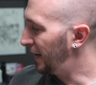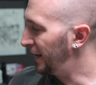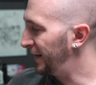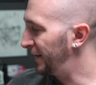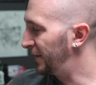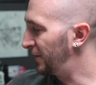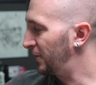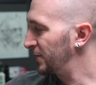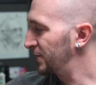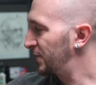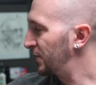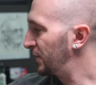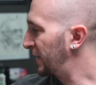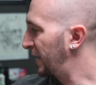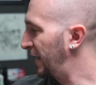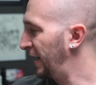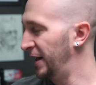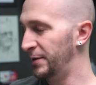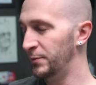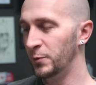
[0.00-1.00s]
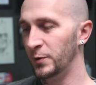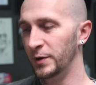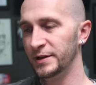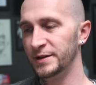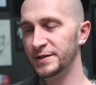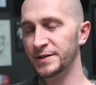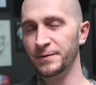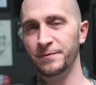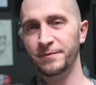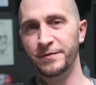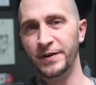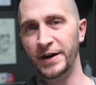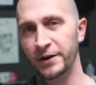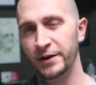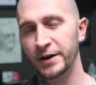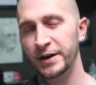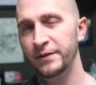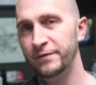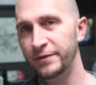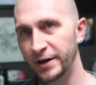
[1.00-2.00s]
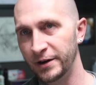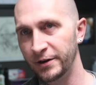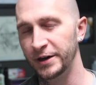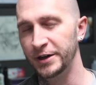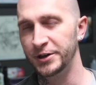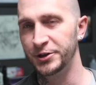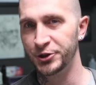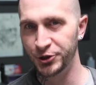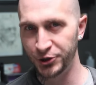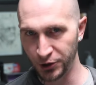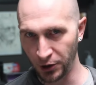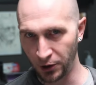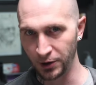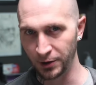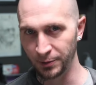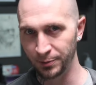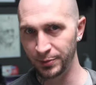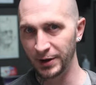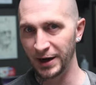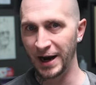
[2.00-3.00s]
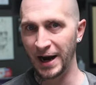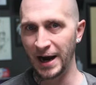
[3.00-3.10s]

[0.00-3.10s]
It also came with some very sharp